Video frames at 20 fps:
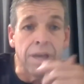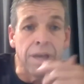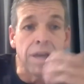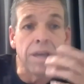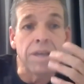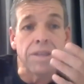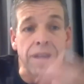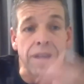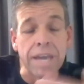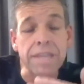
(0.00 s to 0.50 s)

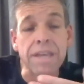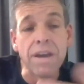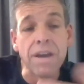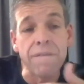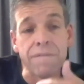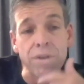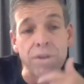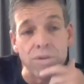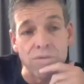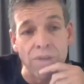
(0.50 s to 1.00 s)
So that's our
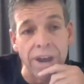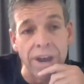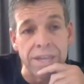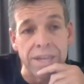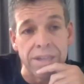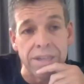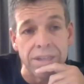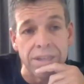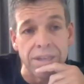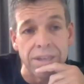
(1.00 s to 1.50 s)

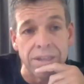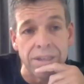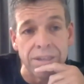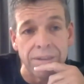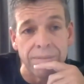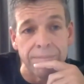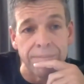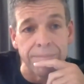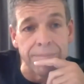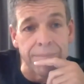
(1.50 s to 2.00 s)
filtration
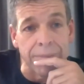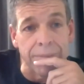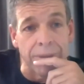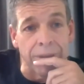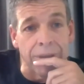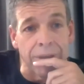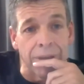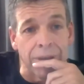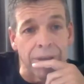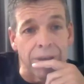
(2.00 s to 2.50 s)
system.
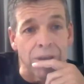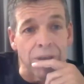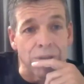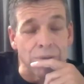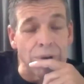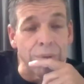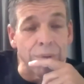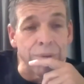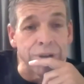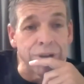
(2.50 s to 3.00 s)

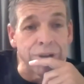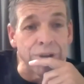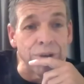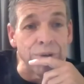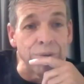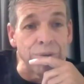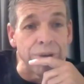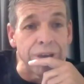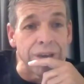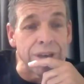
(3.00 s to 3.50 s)
So what we
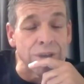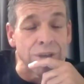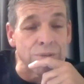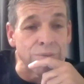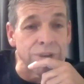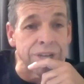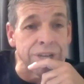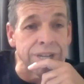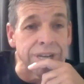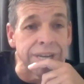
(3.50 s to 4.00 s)
do is
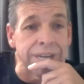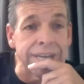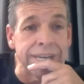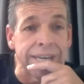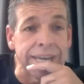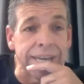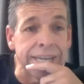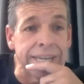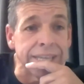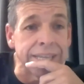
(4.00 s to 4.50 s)
we delete
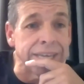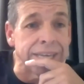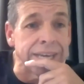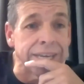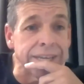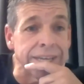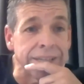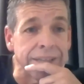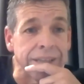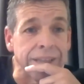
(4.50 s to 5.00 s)

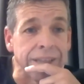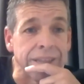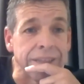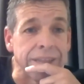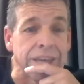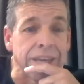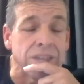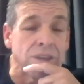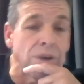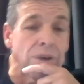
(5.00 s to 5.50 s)
anything
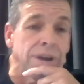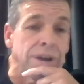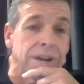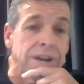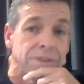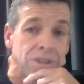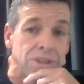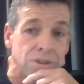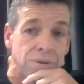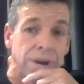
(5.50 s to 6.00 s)
that's not
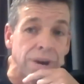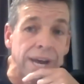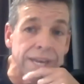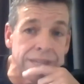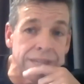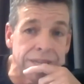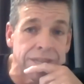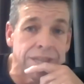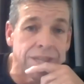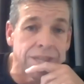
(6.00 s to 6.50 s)
relevant to
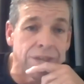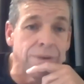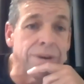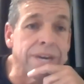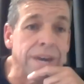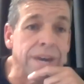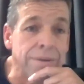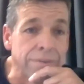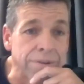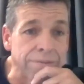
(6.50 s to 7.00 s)
us. So we
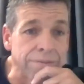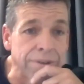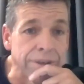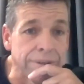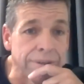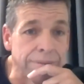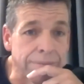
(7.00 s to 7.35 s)
get rid of it.